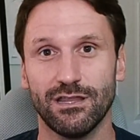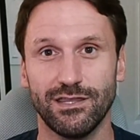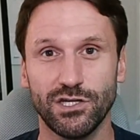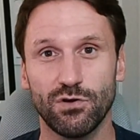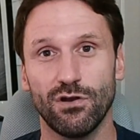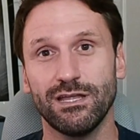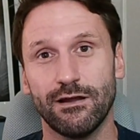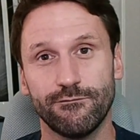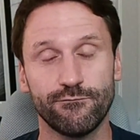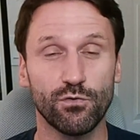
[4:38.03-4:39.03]
Then you'll only
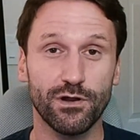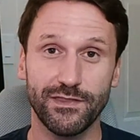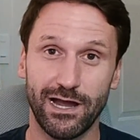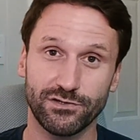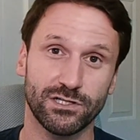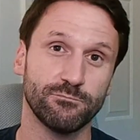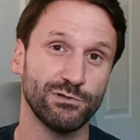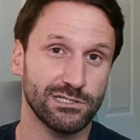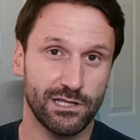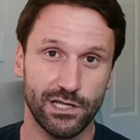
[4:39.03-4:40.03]
have $4,000 to
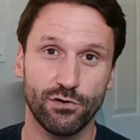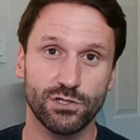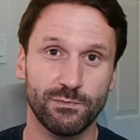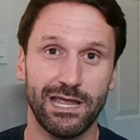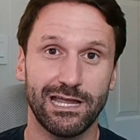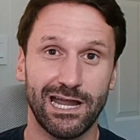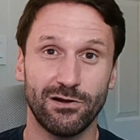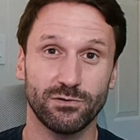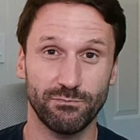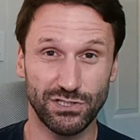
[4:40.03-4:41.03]
put into the owner's pay
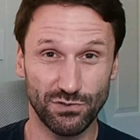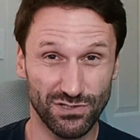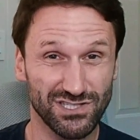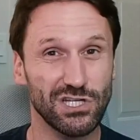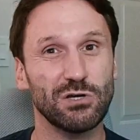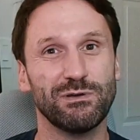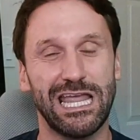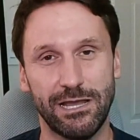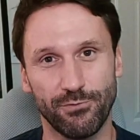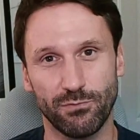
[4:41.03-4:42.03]
account, but you'll still
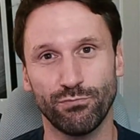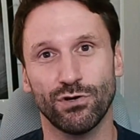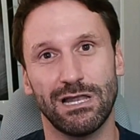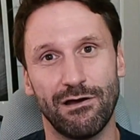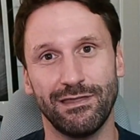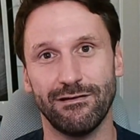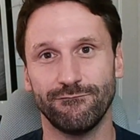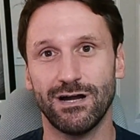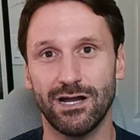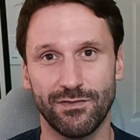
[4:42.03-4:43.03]
be able to pull out that
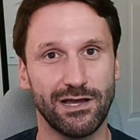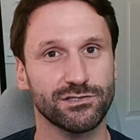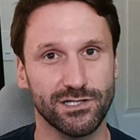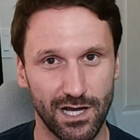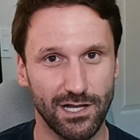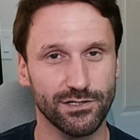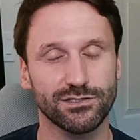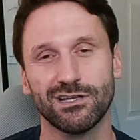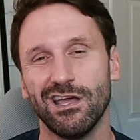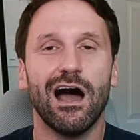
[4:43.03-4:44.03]

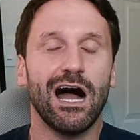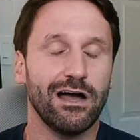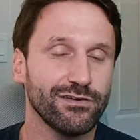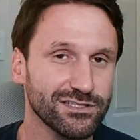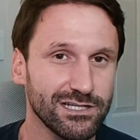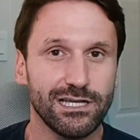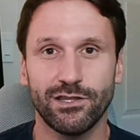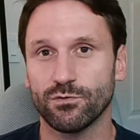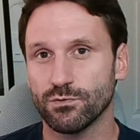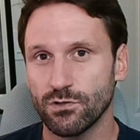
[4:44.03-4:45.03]
$5,000. Obviously, in
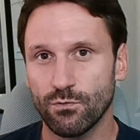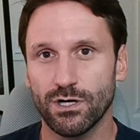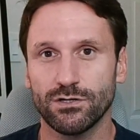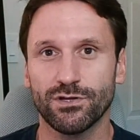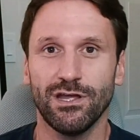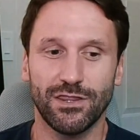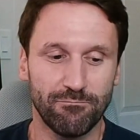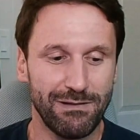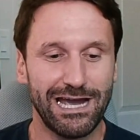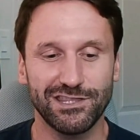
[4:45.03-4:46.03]
the real world, the
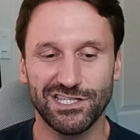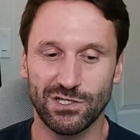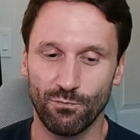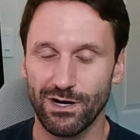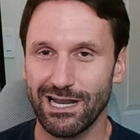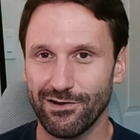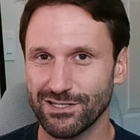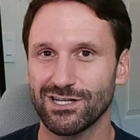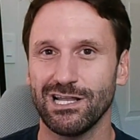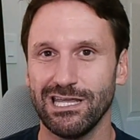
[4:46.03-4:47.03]
math doesn't work out as
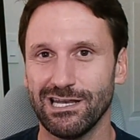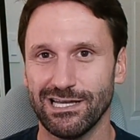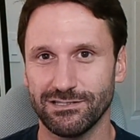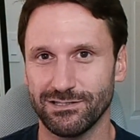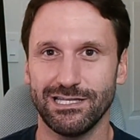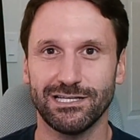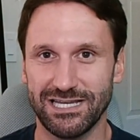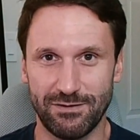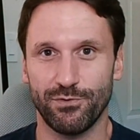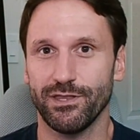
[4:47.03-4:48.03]
clean as the
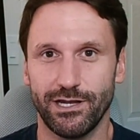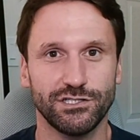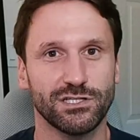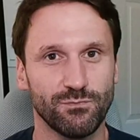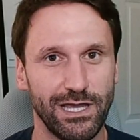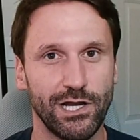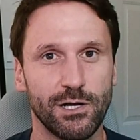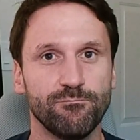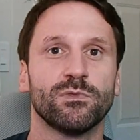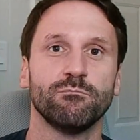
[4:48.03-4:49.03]
example that I just made up.
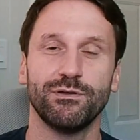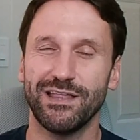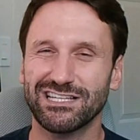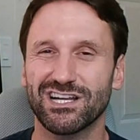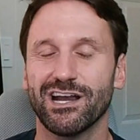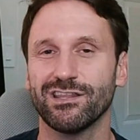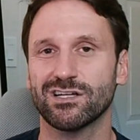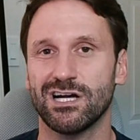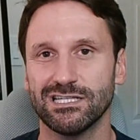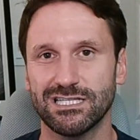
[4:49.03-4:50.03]
But that's kind of the
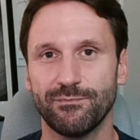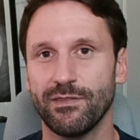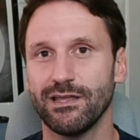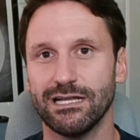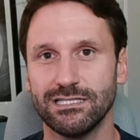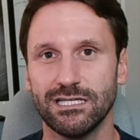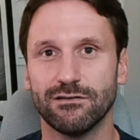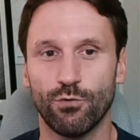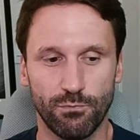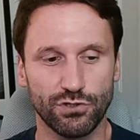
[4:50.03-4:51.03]
concept and the idea of
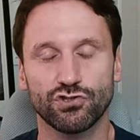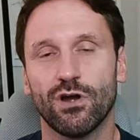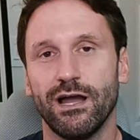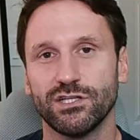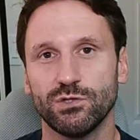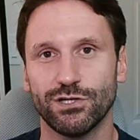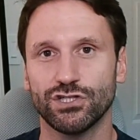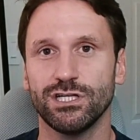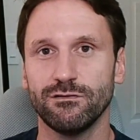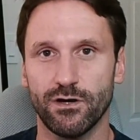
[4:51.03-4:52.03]
what we're trying to
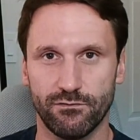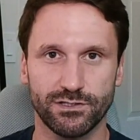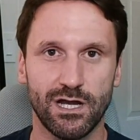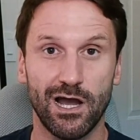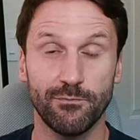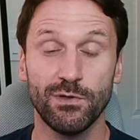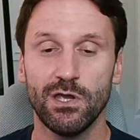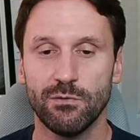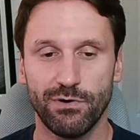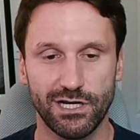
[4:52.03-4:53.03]
achieve over time.
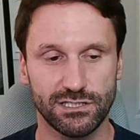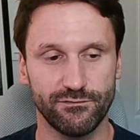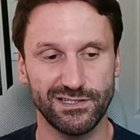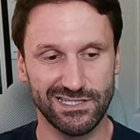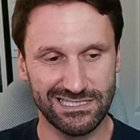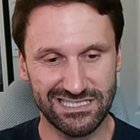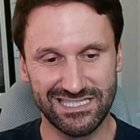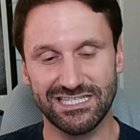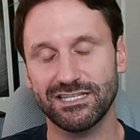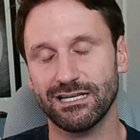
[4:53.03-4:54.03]
Because if it's
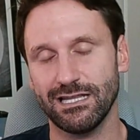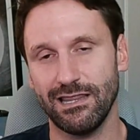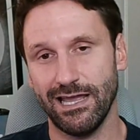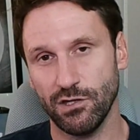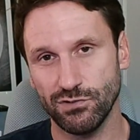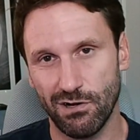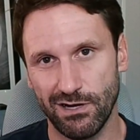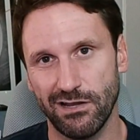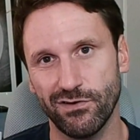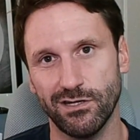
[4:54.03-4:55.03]
consistently that you don't
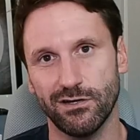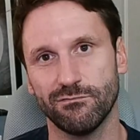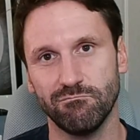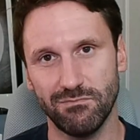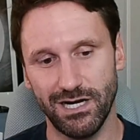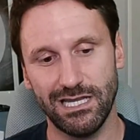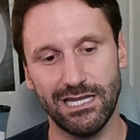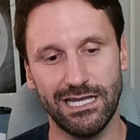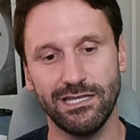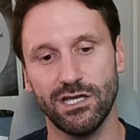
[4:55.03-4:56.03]
have enough money
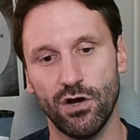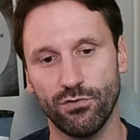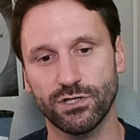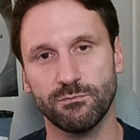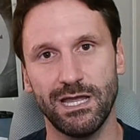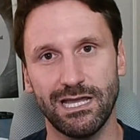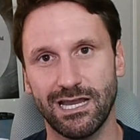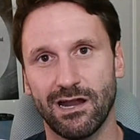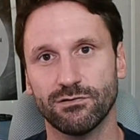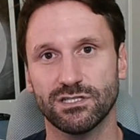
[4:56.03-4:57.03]
in the owner's pay
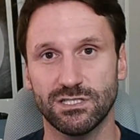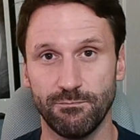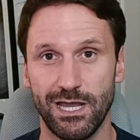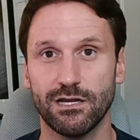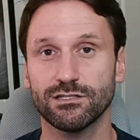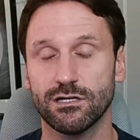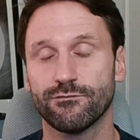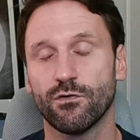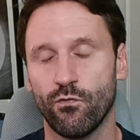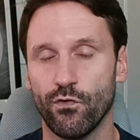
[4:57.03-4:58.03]
account to pay yourself
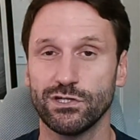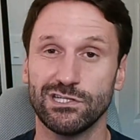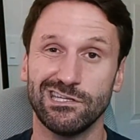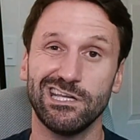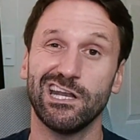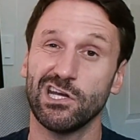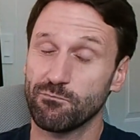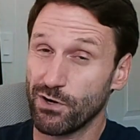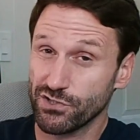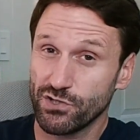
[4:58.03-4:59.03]
for what you need in your
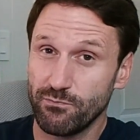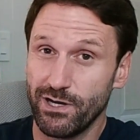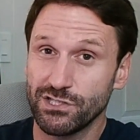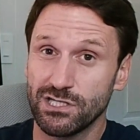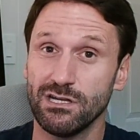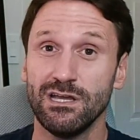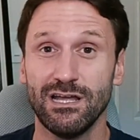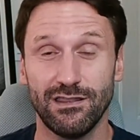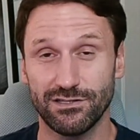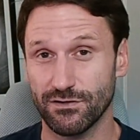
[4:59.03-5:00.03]
personal budget,
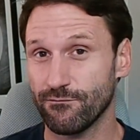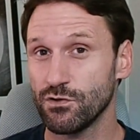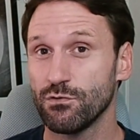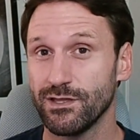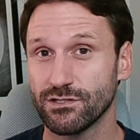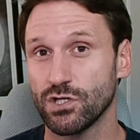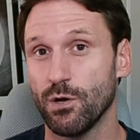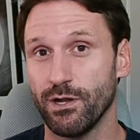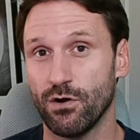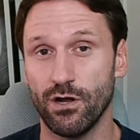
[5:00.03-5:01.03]
There's a few things
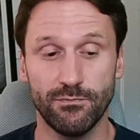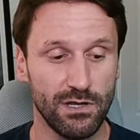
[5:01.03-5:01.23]
going on.